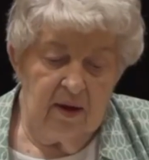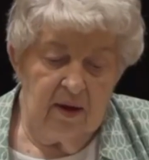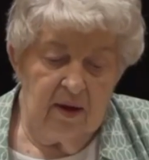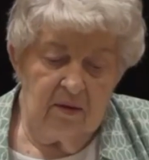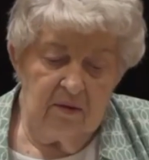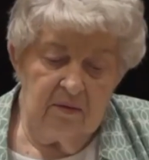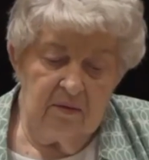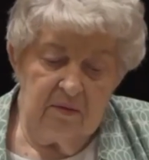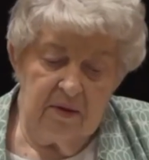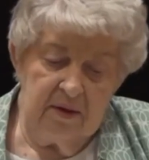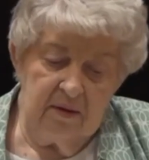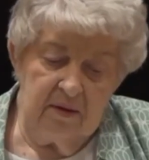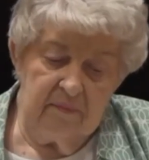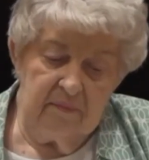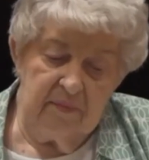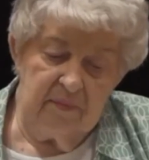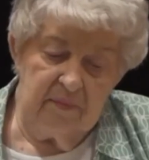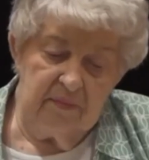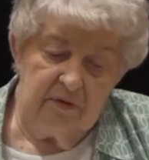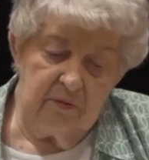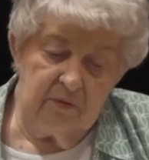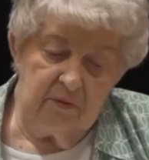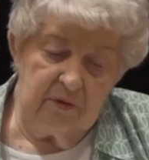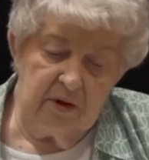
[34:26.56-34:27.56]
Well,
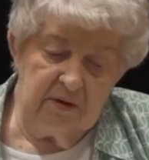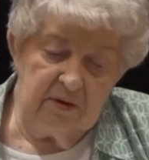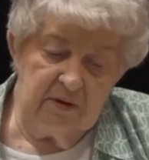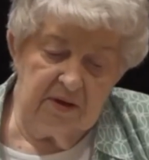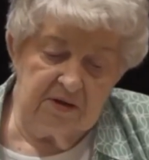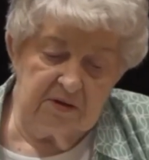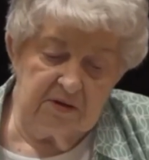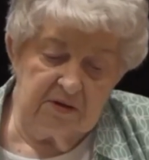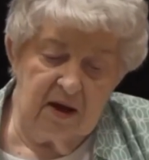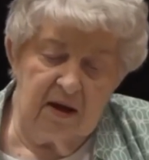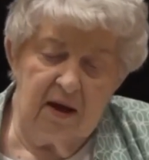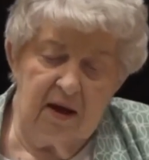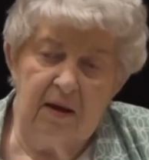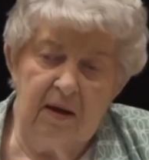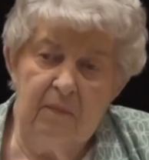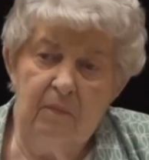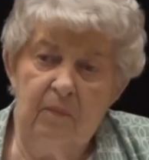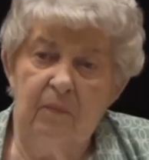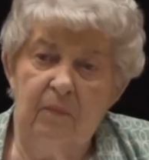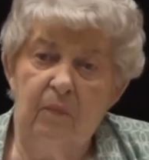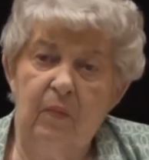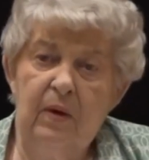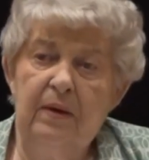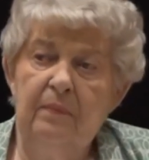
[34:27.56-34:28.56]
during this
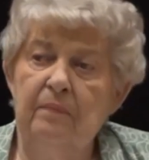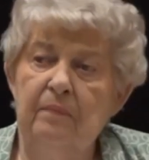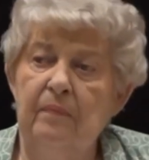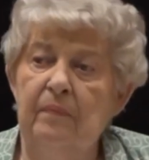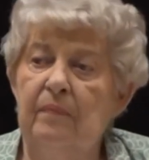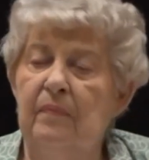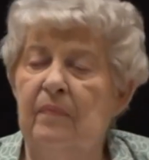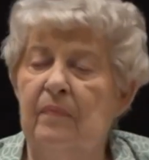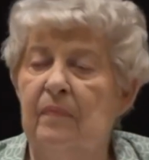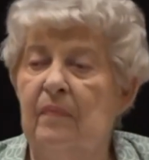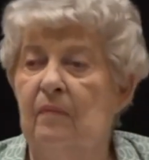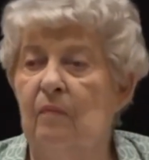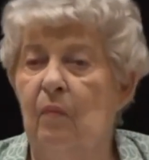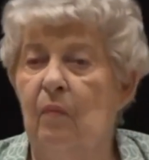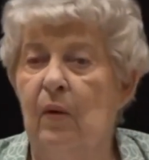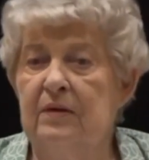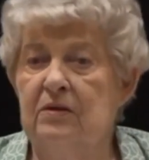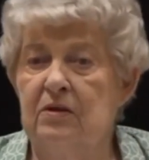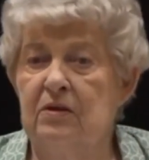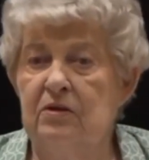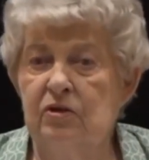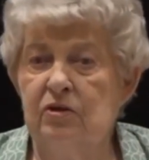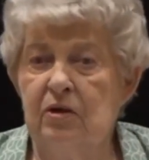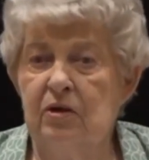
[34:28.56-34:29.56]
time, we
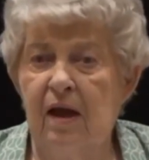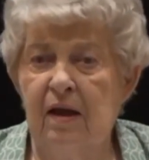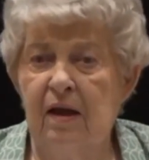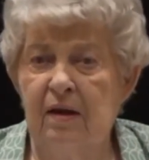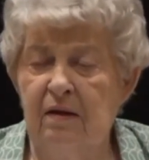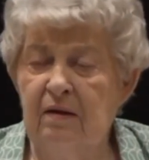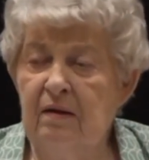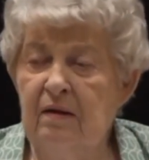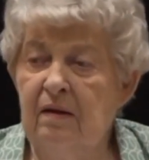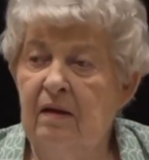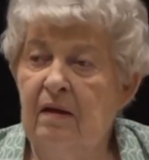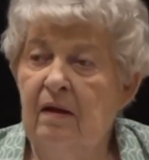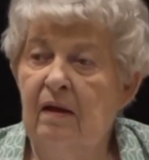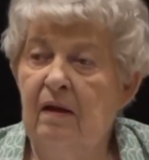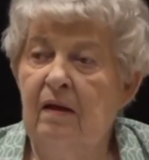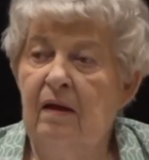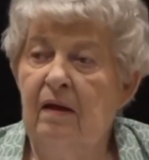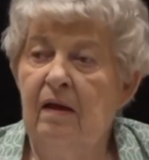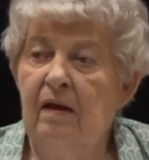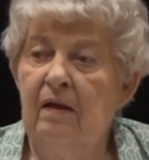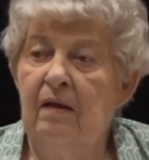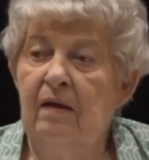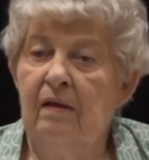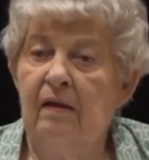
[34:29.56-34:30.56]
went to China.
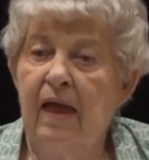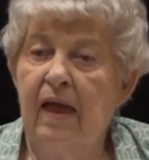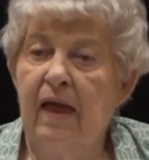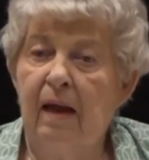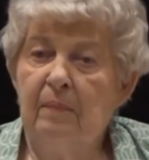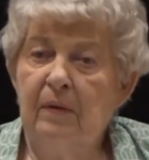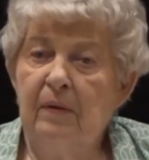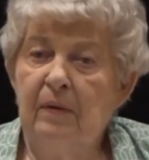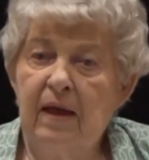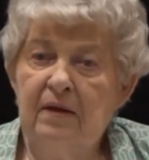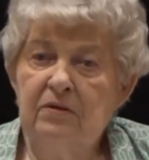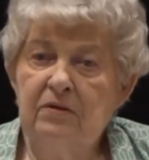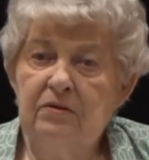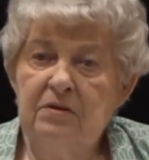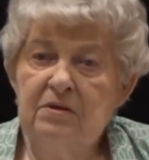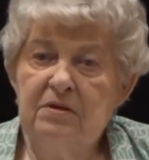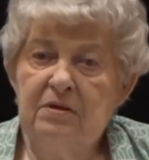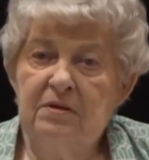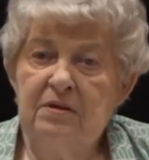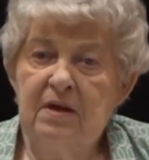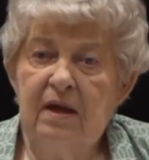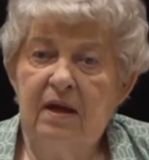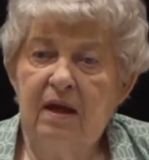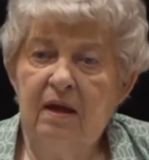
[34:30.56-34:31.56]

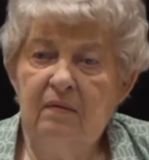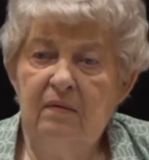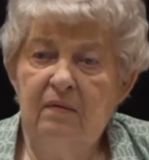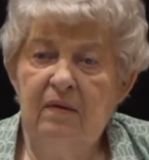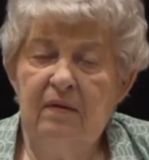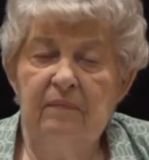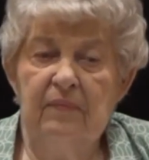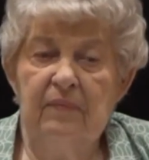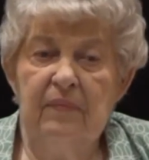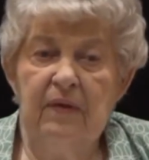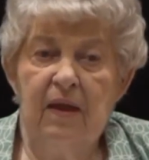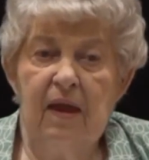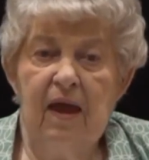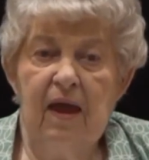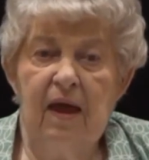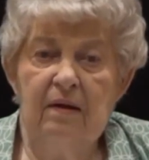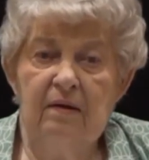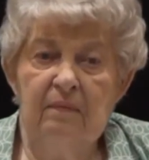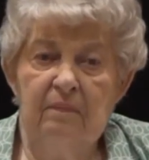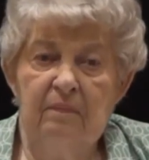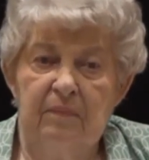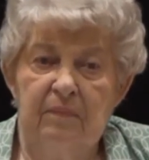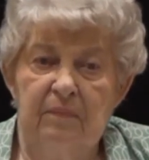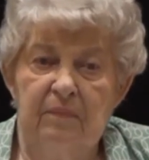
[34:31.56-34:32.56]
Appalachian State
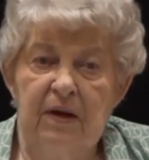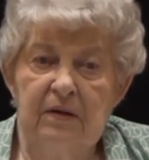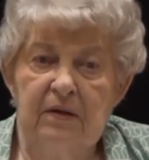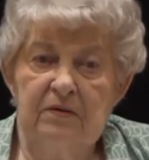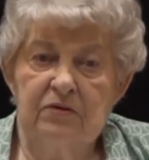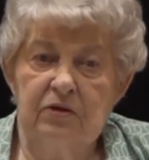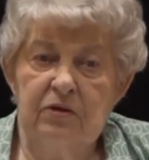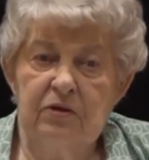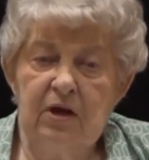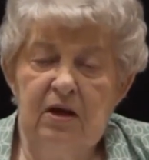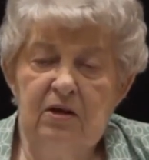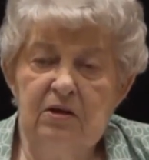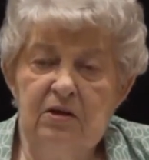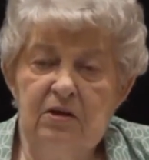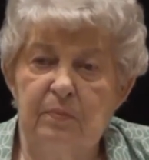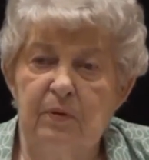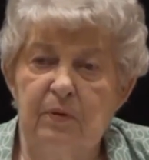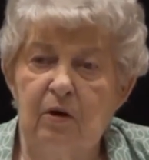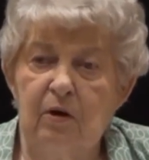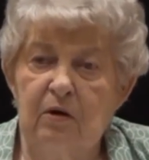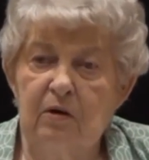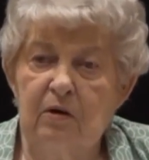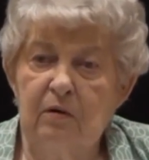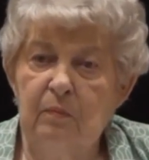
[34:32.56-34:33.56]
had an
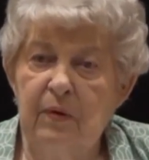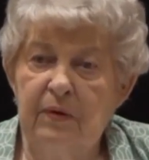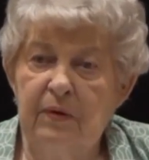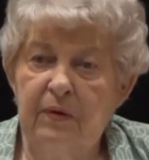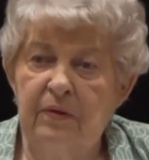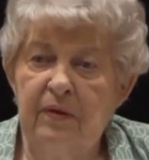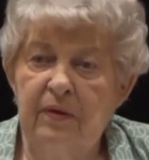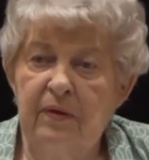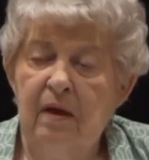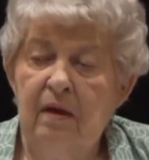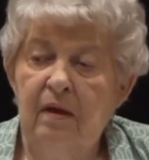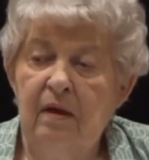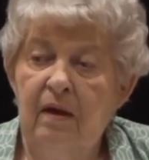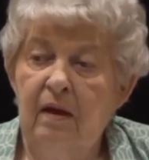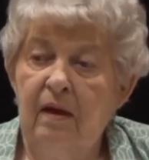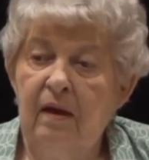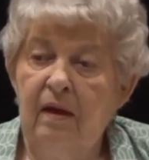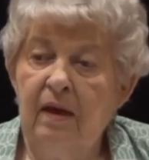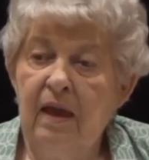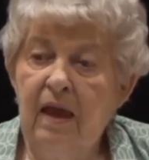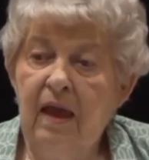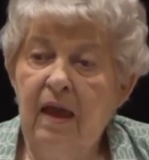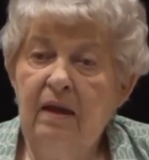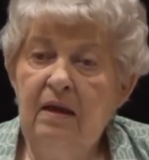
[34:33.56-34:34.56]
exchange program with
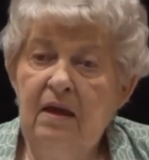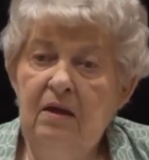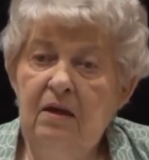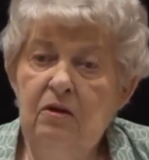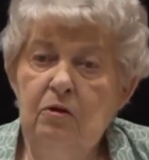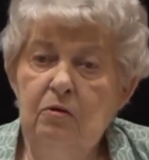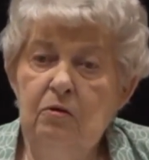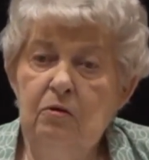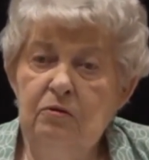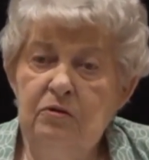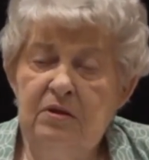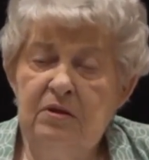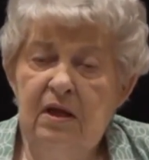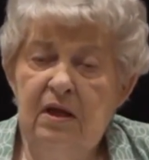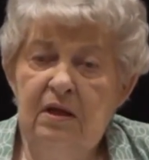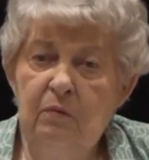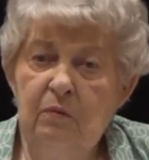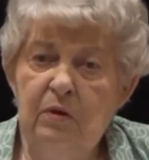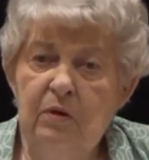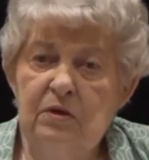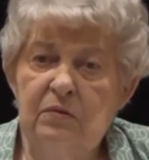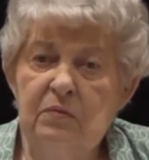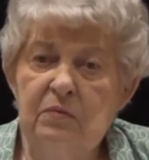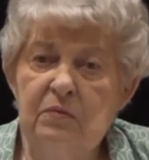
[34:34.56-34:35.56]

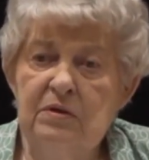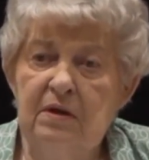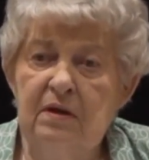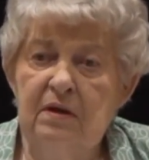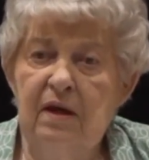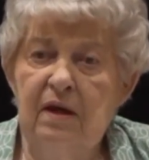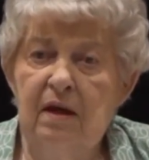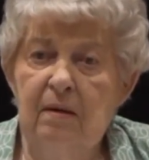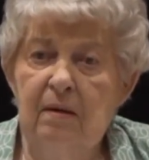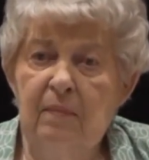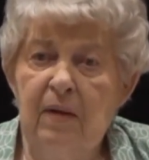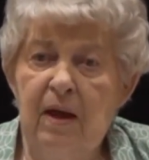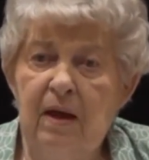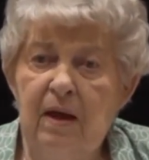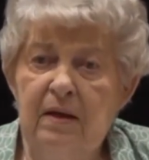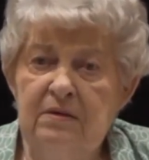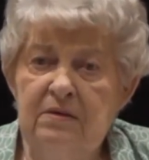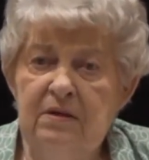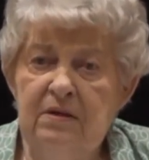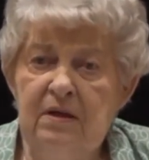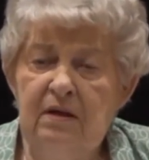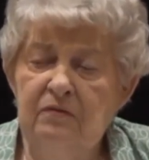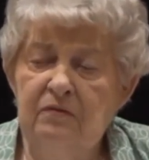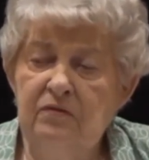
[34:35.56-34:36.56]
NEUT, which was at
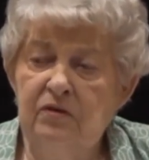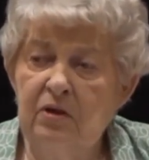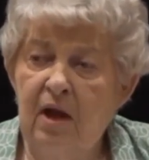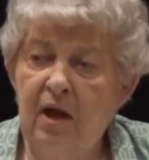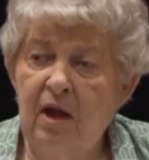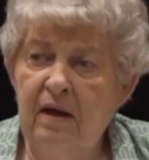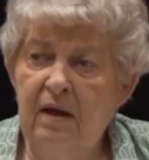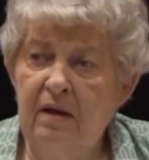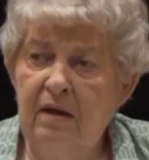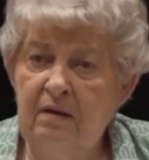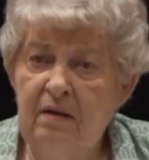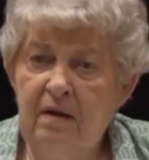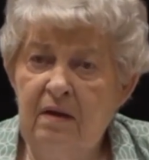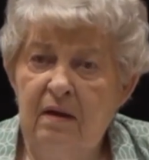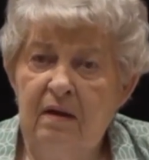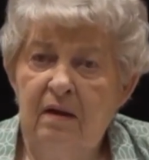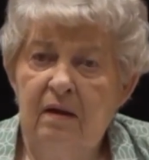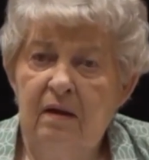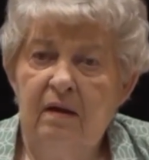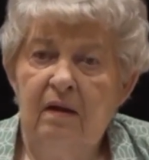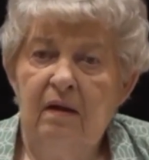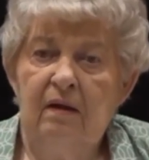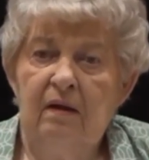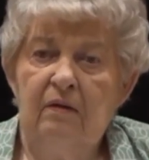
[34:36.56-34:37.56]
MIT of China,
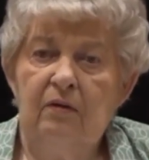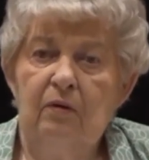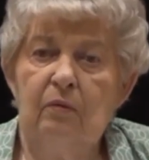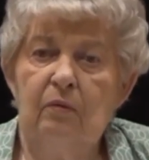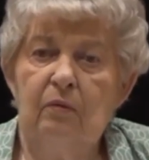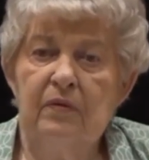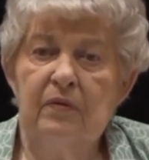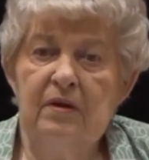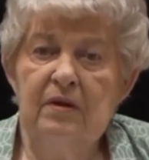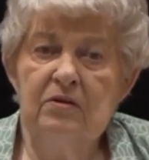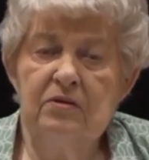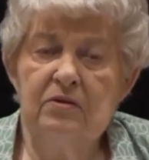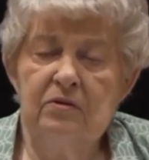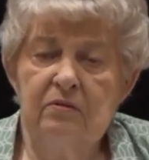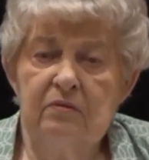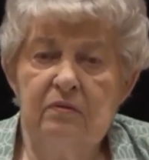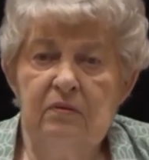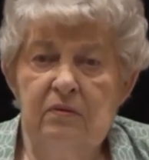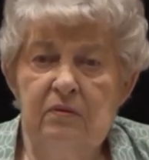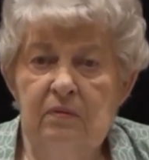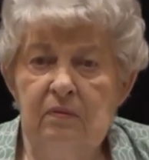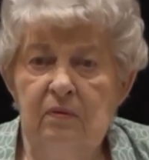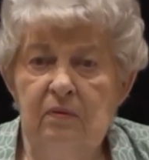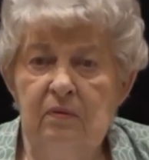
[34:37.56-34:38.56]

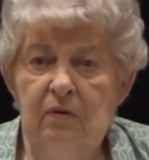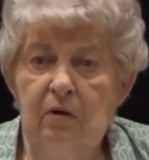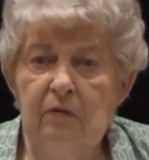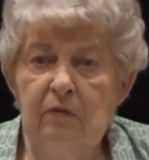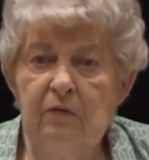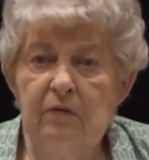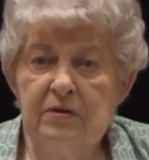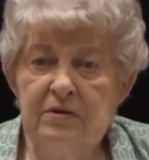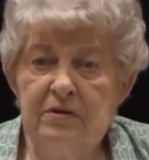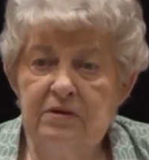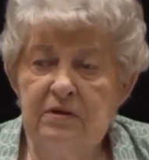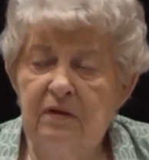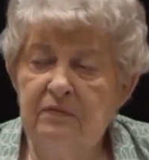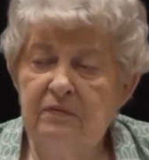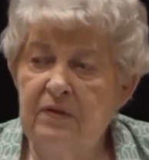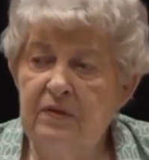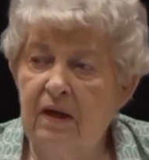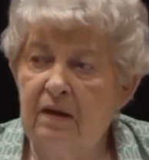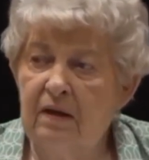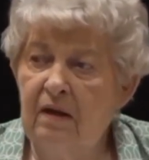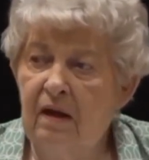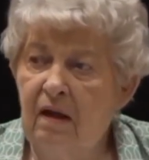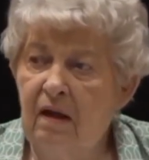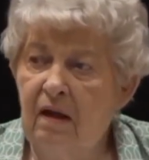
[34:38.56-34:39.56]
Northeast University
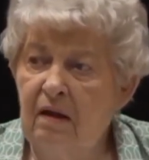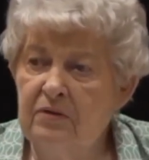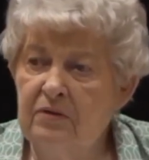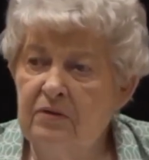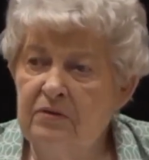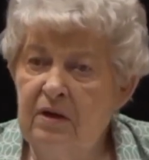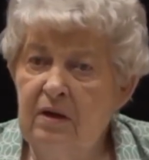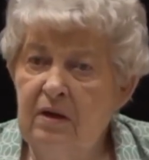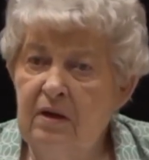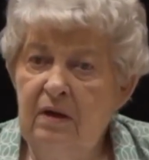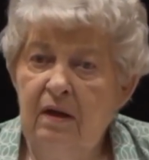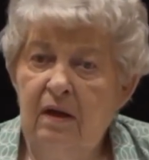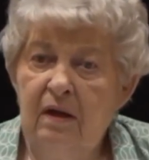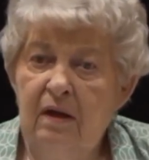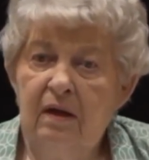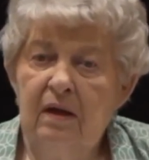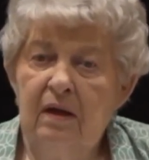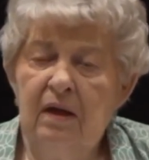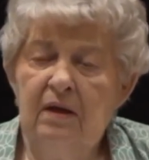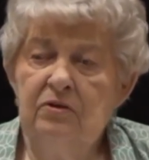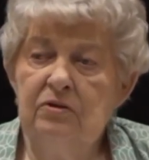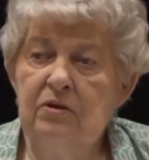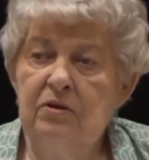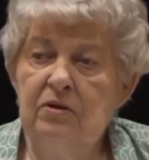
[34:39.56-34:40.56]
of Technology
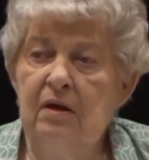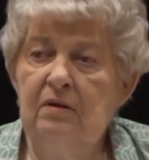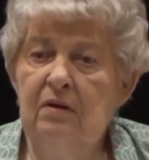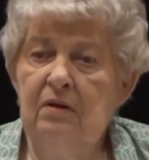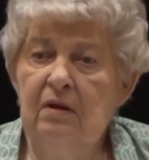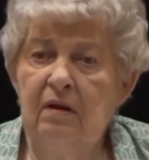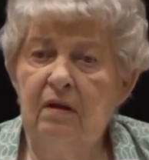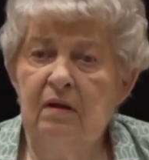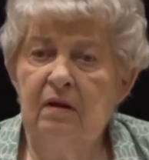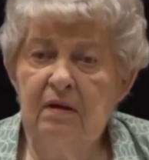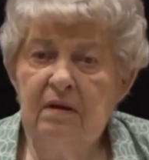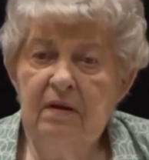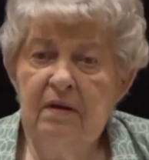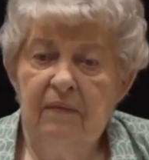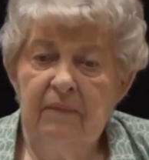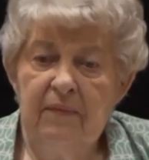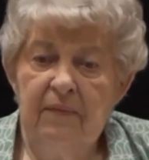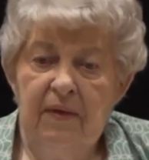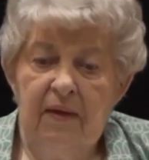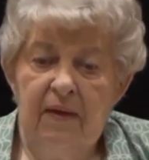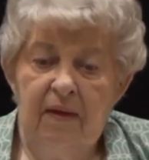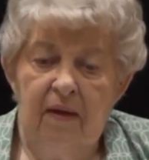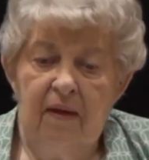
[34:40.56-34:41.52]
in Shenyang.